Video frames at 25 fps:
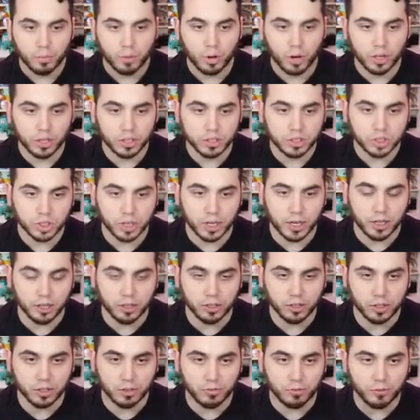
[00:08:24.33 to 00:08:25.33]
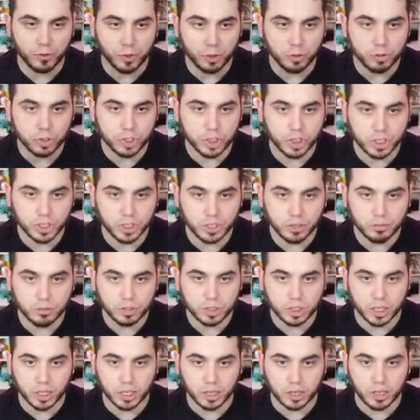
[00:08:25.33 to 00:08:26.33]
Paul is trying to learn Confusion,
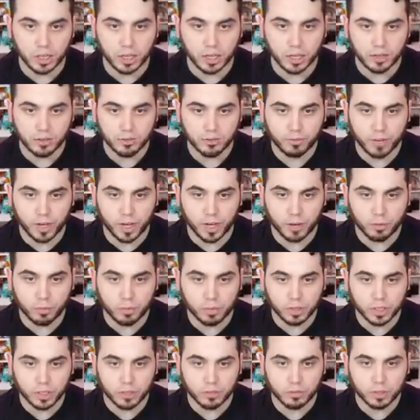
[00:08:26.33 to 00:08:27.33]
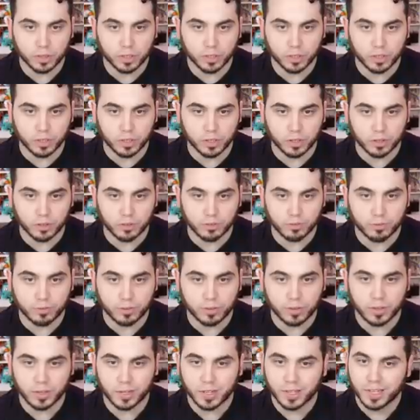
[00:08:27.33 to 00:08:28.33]
which I love. I will get rid of,
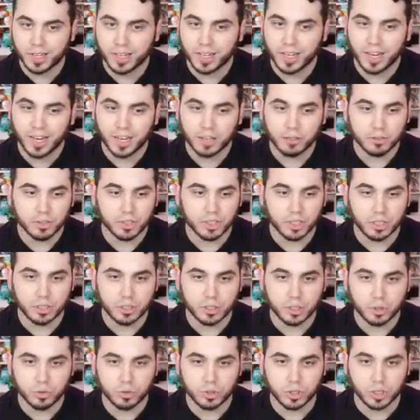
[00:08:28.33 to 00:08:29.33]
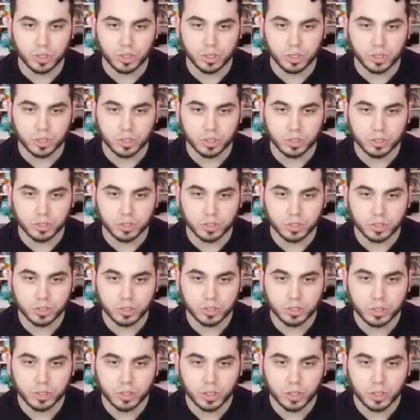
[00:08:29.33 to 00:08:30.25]
I don't see us using Curse.